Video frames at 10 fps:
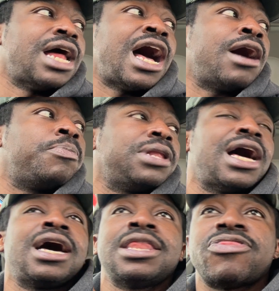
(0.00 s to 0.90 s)
I
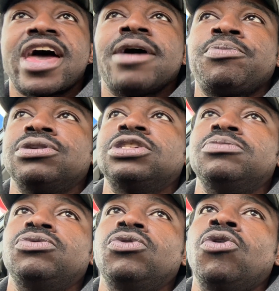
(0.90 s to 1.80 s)
apply that
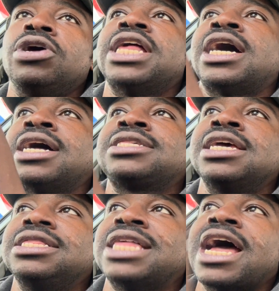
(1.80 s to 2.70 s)
principle or that I
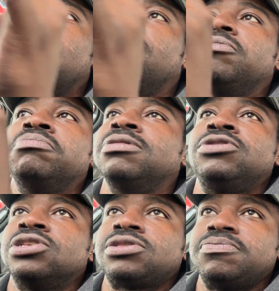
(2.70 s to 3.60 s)
take that
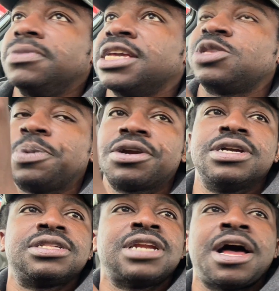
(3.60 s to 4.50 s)
just
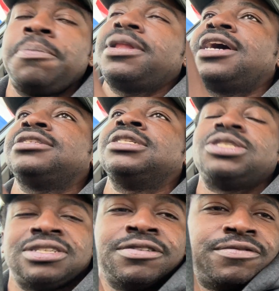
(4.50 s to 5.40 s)
experience and I apply
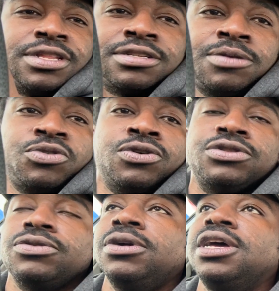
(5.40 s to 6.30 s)
to different things I'm going
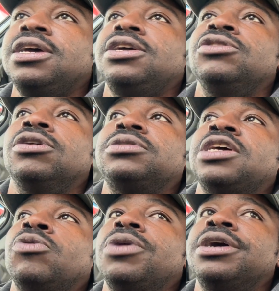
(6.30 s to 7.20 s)
through. You know what I'm
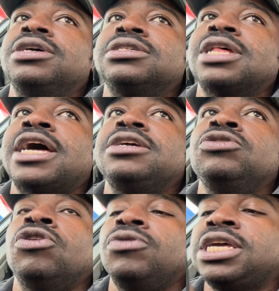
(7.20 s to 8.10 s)
saying? Whereas like,
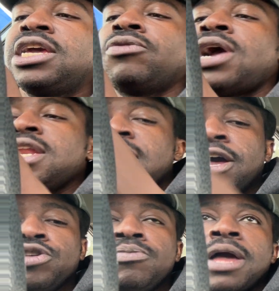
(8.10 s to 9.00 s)
you know, again, right
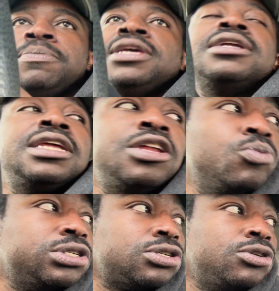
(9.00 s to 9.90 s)
now you might be getting hit
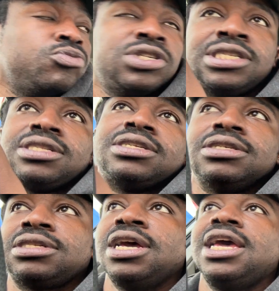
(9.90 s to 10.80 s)
with certain
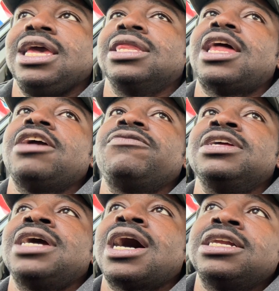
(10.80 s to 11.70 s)
resistance in life
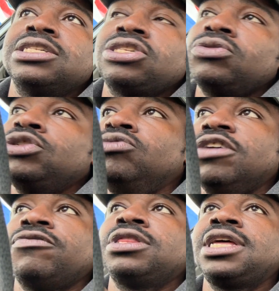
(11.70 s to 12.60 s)
and God is showing you
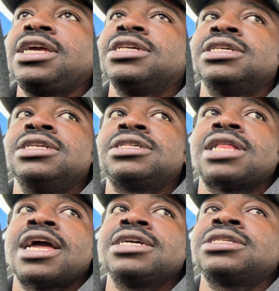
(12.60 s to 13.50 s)
different things. And it's
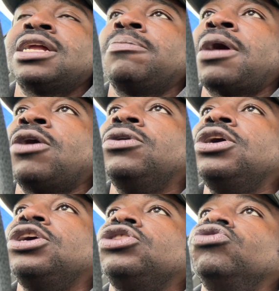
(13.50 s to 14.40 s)
like, it's not about
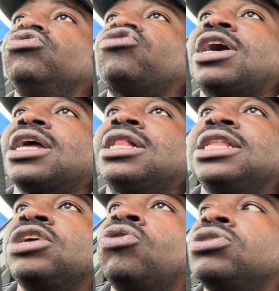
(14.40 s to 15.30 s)
you trying to
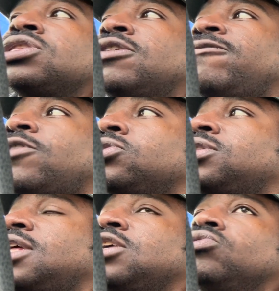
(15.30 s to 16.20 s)
cling on to the
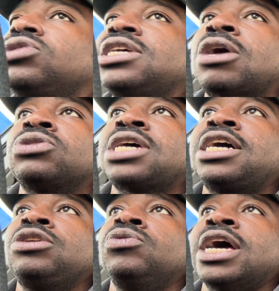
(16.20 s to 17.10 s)
first thing you see
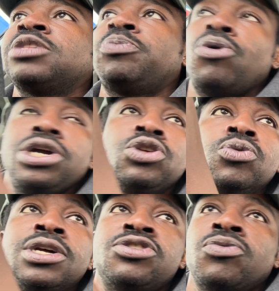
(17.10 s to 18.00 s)
outside of you that's pointing you
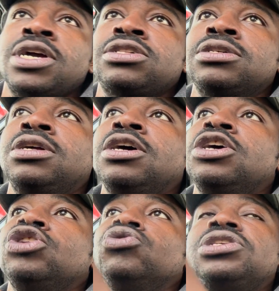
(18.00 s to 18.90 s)
in a direction.
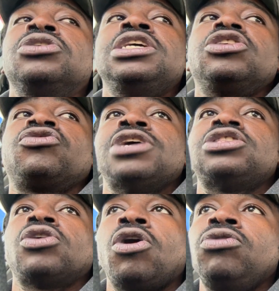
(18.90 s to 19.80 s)
You still need to
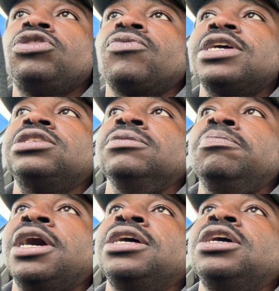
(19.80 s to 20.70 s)
create your own direction,
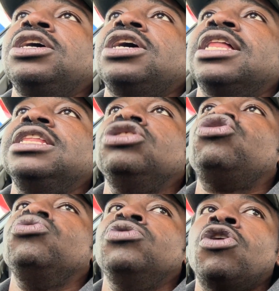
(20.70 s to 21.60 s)
but at
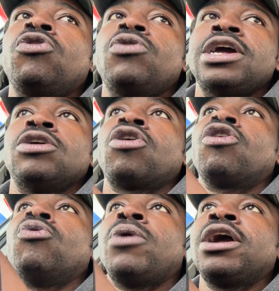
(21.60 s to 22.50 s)
least you know and are
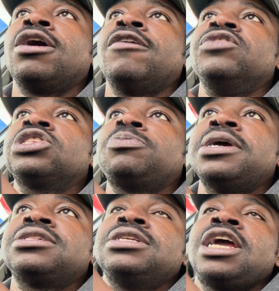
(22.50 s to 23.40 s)
aware of the
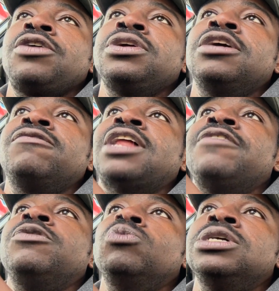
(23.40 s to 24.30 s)
space and area of
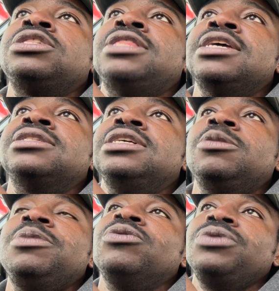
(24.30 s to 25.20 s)
life in which things need
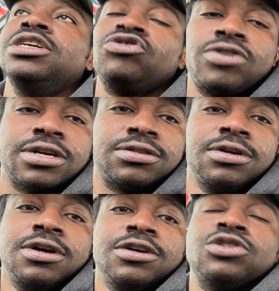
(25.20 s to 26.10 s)
to be readdressed.
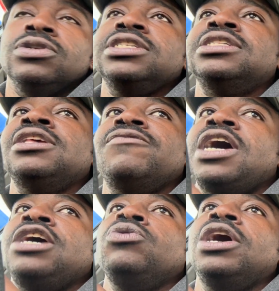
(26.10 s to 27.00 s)
So this is even
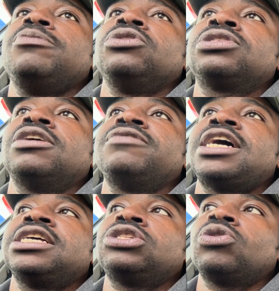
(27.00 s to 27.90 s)
how you help yourself
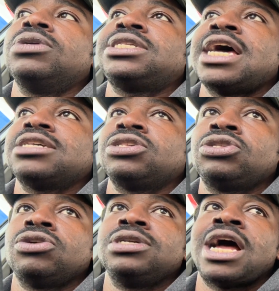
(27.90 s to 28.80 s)
not get so attached to
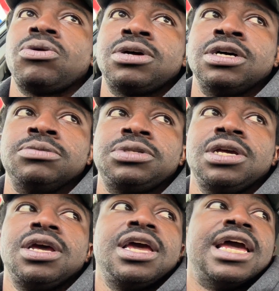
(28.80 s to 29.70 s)
certain outcomes
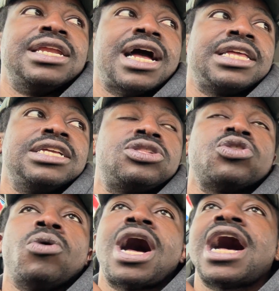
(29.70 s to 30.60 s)
and not get
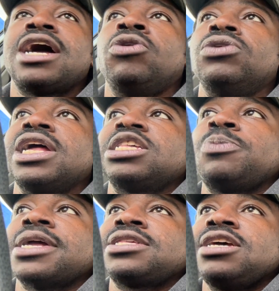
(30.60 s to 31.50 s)
so high on
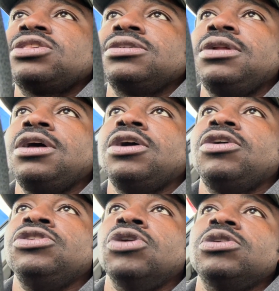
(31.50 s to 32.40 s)
expectation
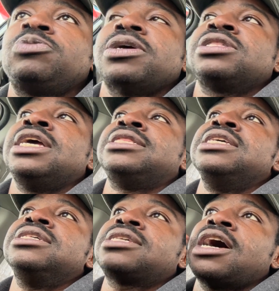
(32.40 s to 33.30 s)
you know, especially at
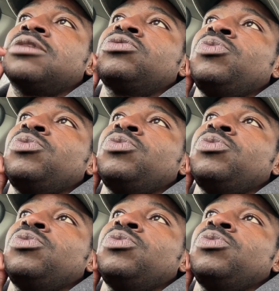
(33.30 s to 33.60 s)
these times.